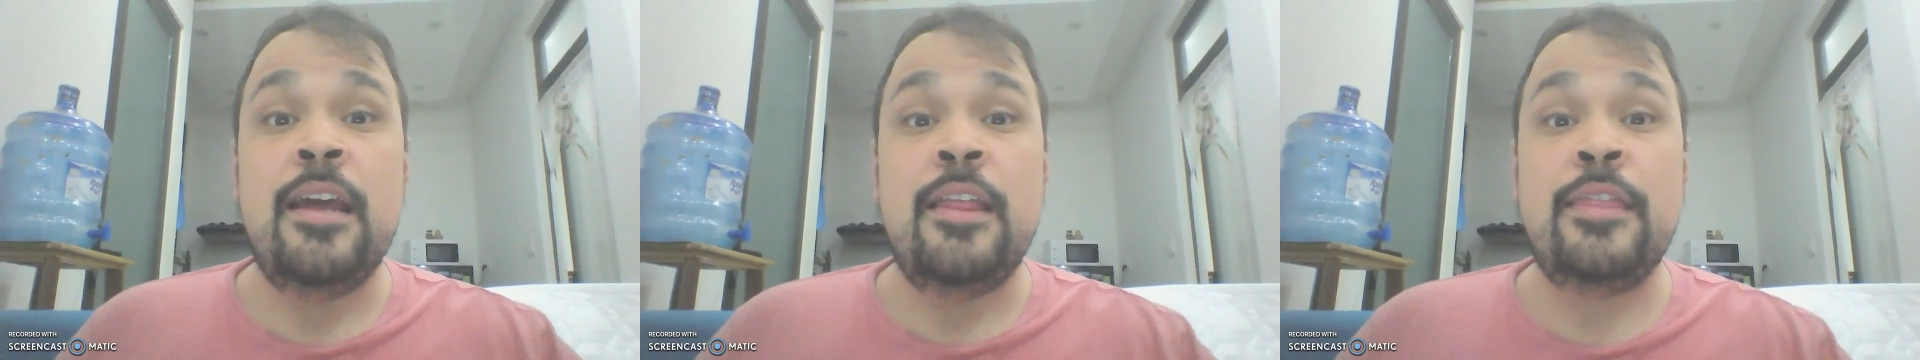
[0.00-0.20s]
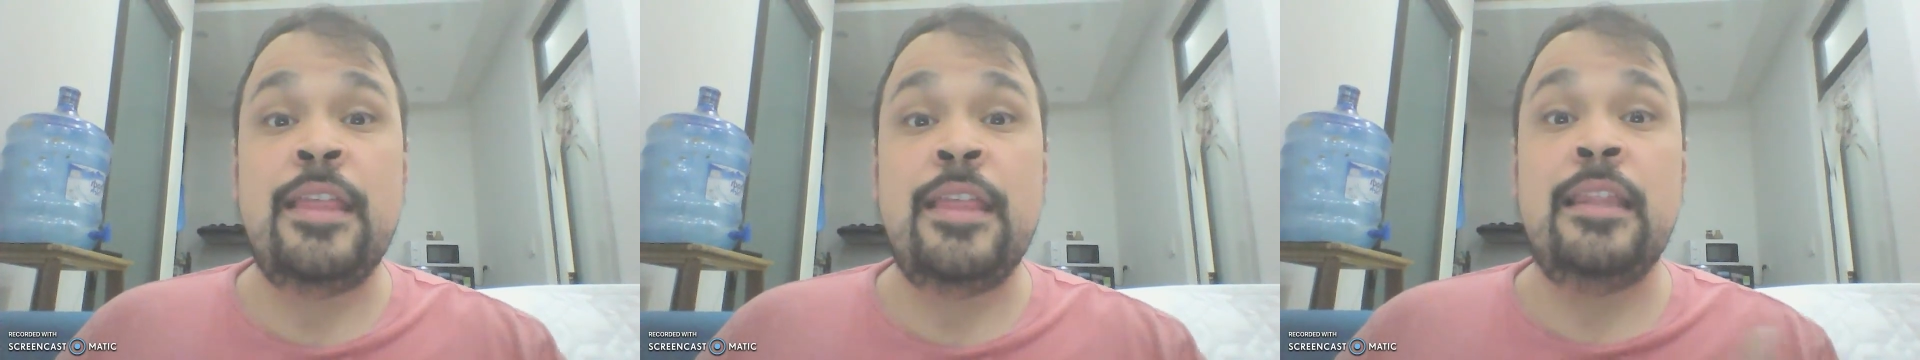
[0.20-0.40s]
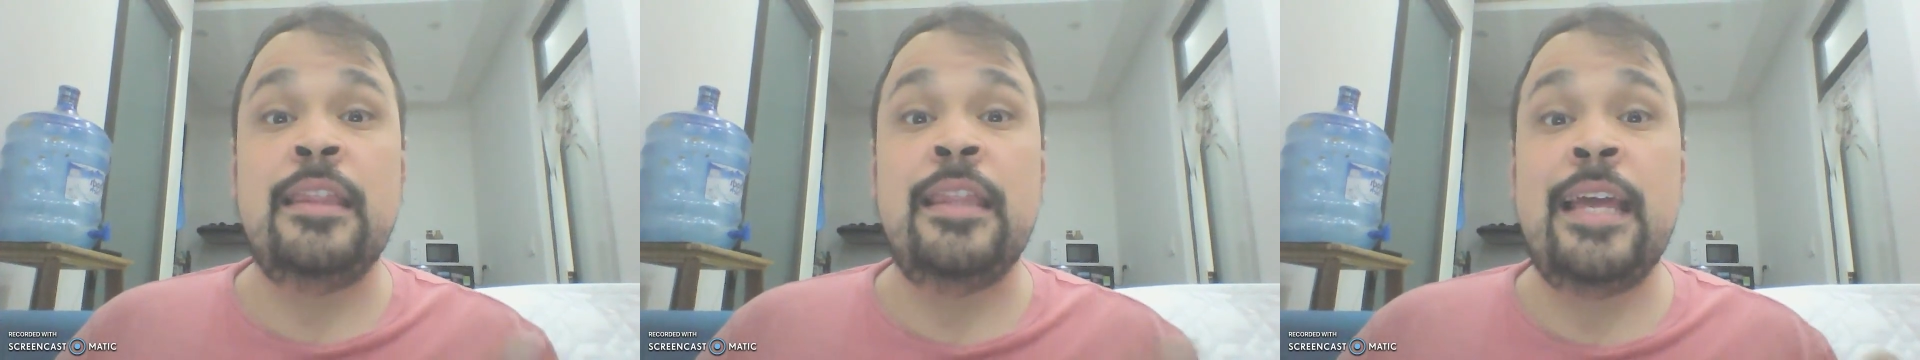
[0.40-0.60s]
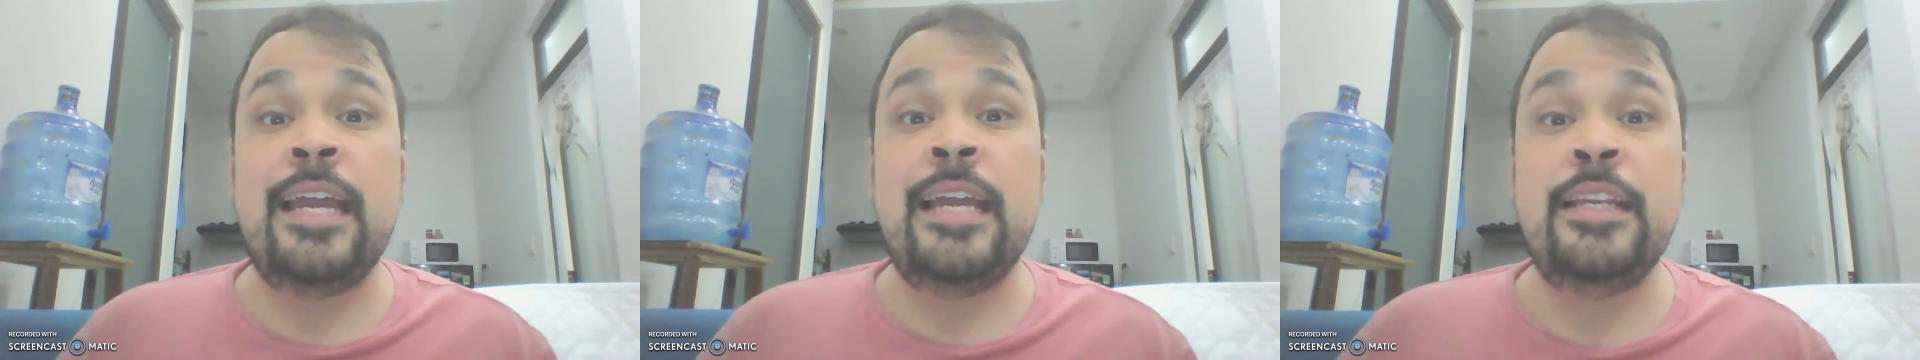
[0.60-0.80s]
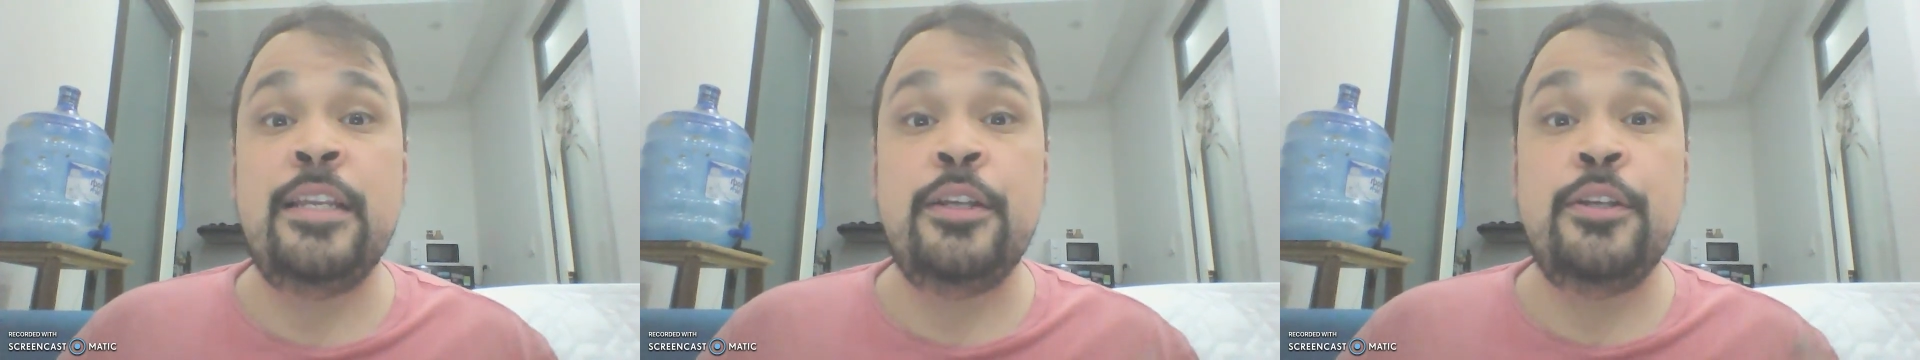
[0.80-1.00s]
that
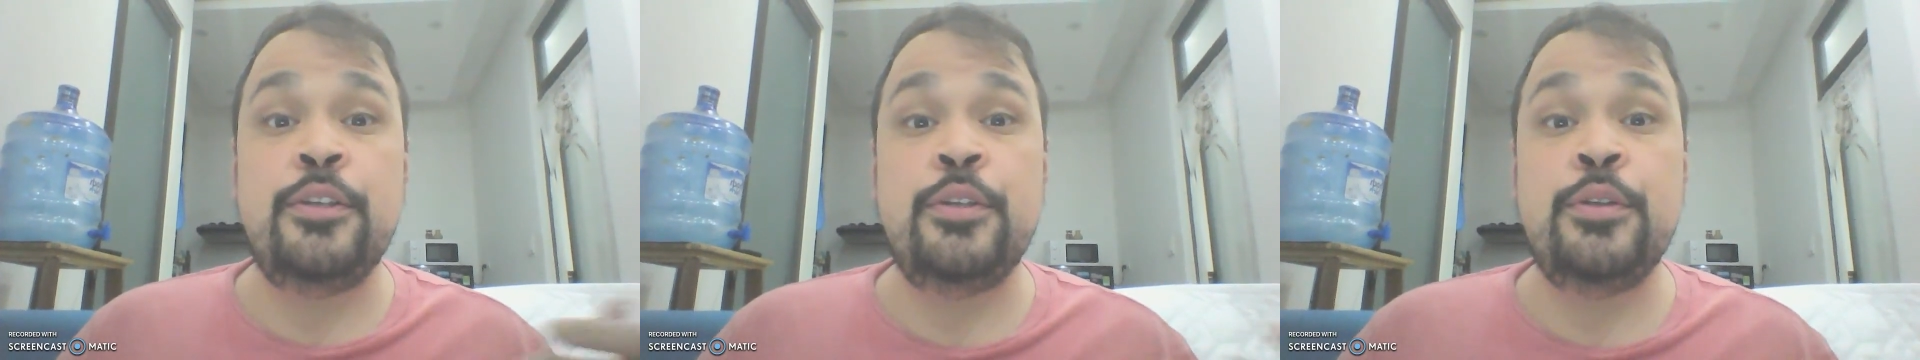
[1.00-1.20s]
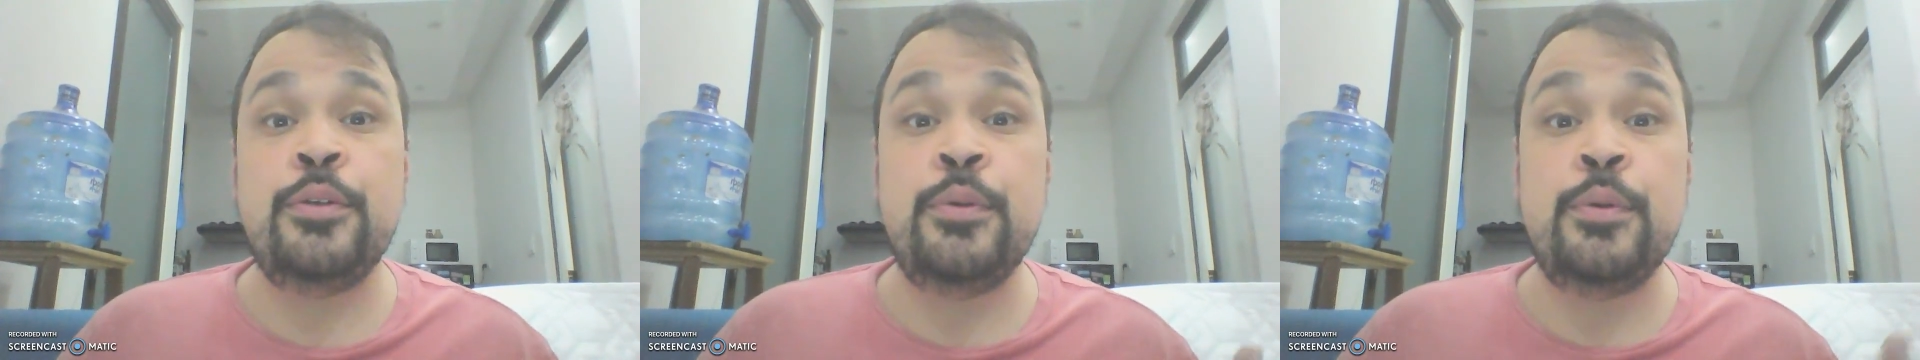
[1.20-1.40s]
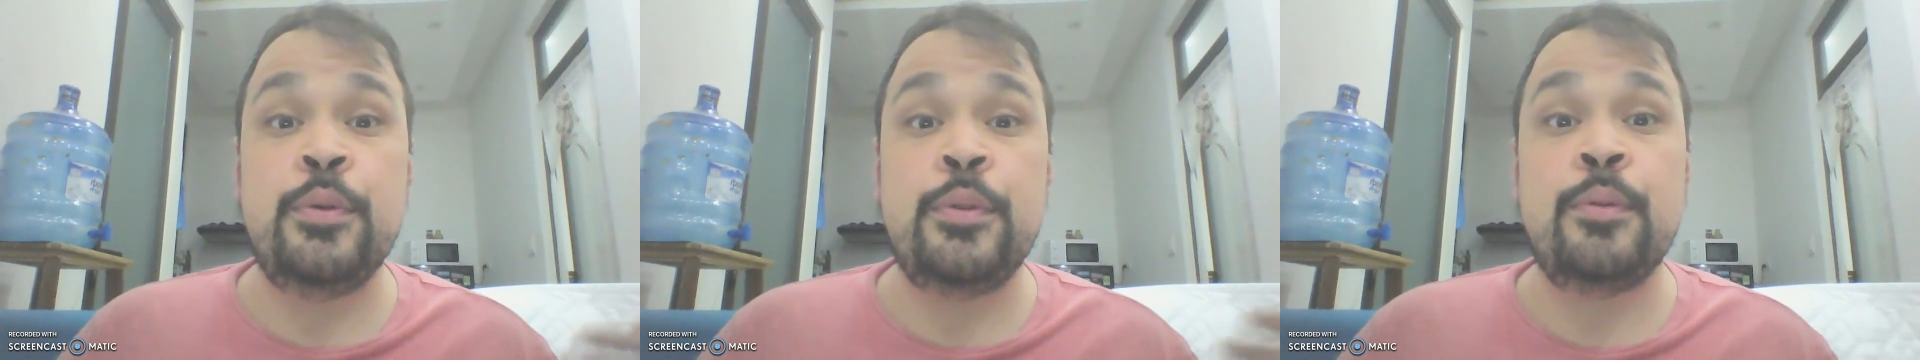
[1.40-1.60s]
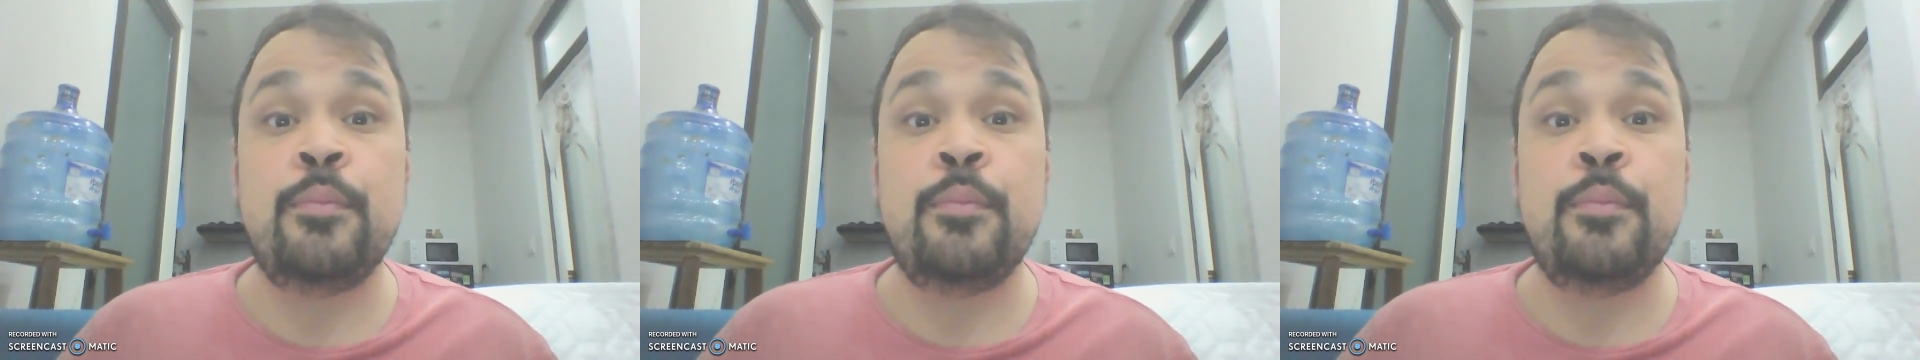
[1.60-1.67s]
led to the